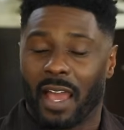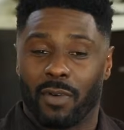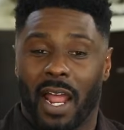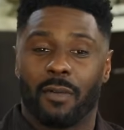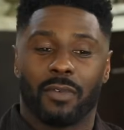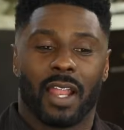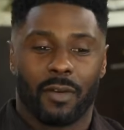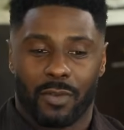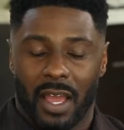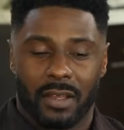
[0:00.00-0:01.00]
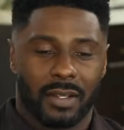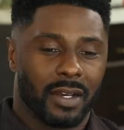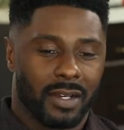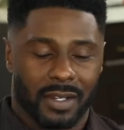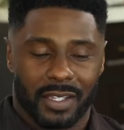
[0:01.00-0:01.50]
Like when I
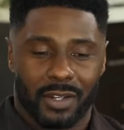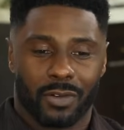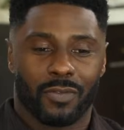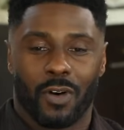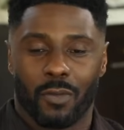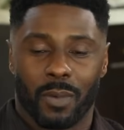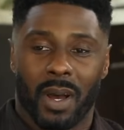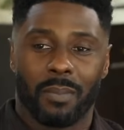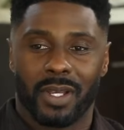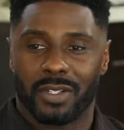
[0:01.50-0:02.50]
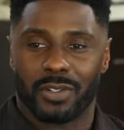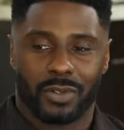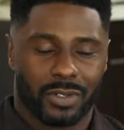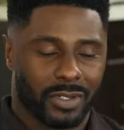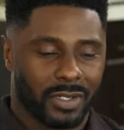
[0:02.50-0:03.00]
get on the phone with my
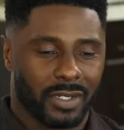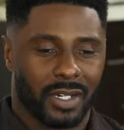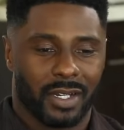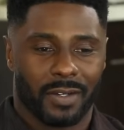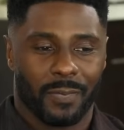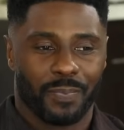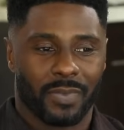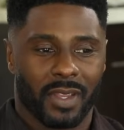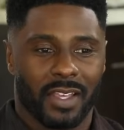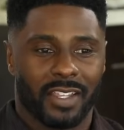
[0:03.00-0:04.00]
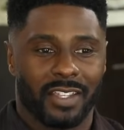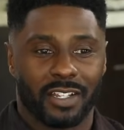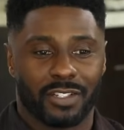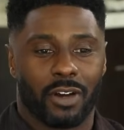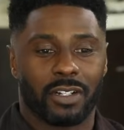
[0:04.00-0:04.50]
mentors,
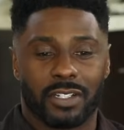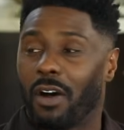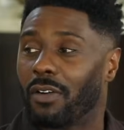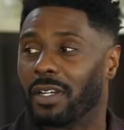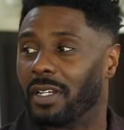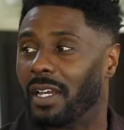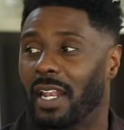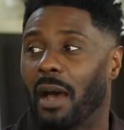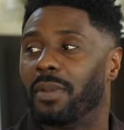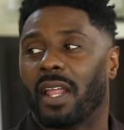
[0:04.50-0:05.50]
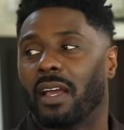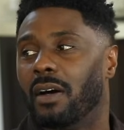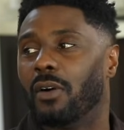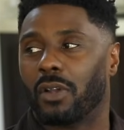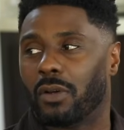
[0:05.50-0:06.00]
they'll start talking and I'll be like,
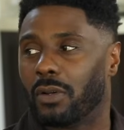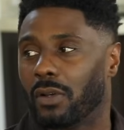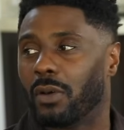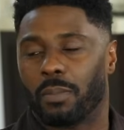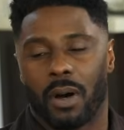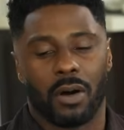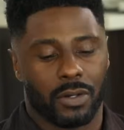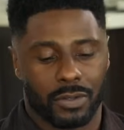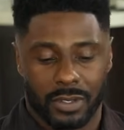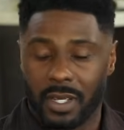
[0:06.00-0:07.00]
hold on, pause.